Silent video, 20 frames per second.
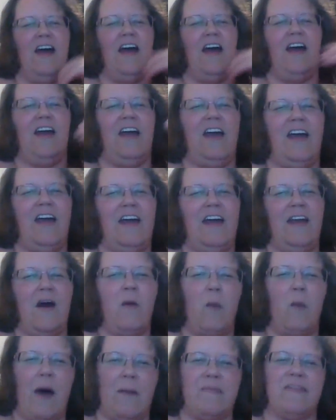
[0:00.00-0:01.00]
a
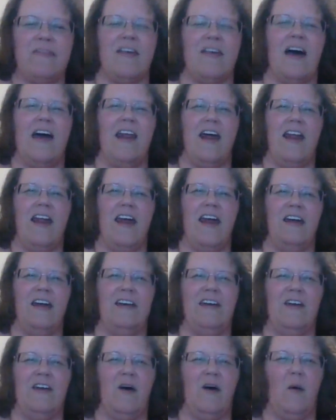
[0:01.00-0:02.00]
website and,
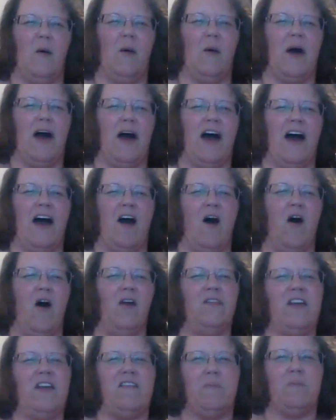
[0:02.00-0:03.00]

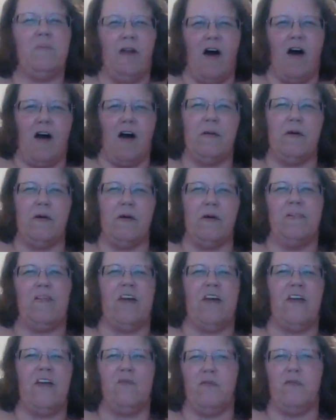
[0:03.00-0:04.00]
all these blog posts
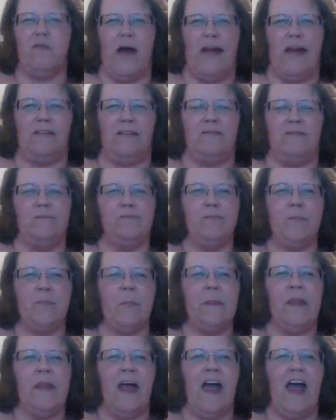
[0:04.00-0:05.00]
that you've written
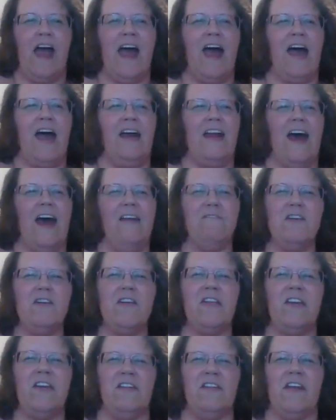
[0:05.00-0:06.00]
and
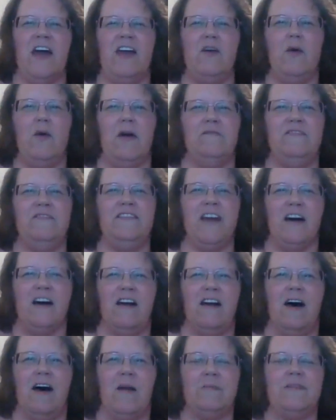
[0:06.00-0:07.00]
everything that you have
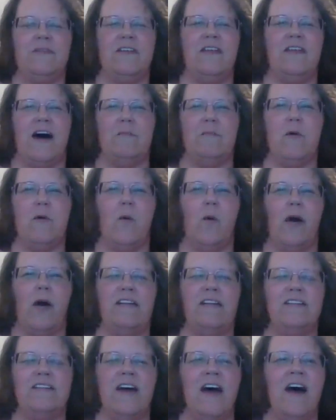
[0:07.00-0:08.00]
done up to that
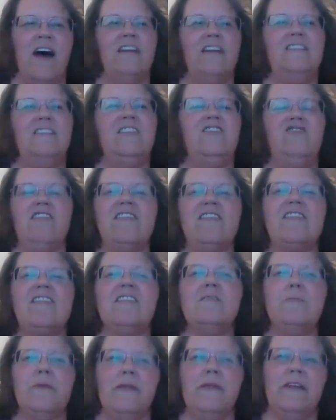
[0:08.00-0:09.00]
point, to just
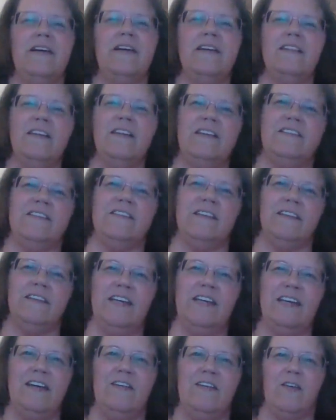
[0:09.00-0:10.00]
completely
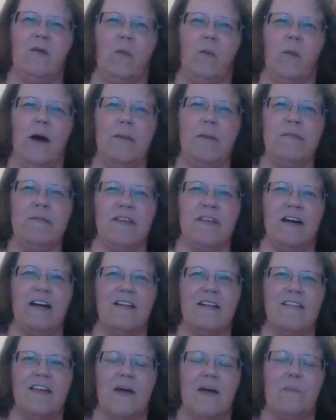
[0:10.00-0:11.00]
delete your
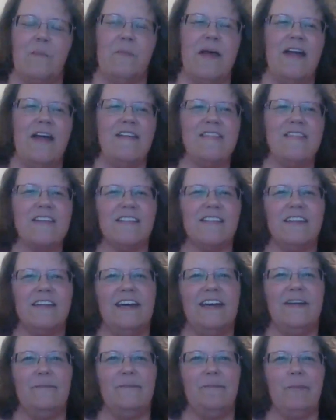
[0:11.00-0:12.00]
websites and basically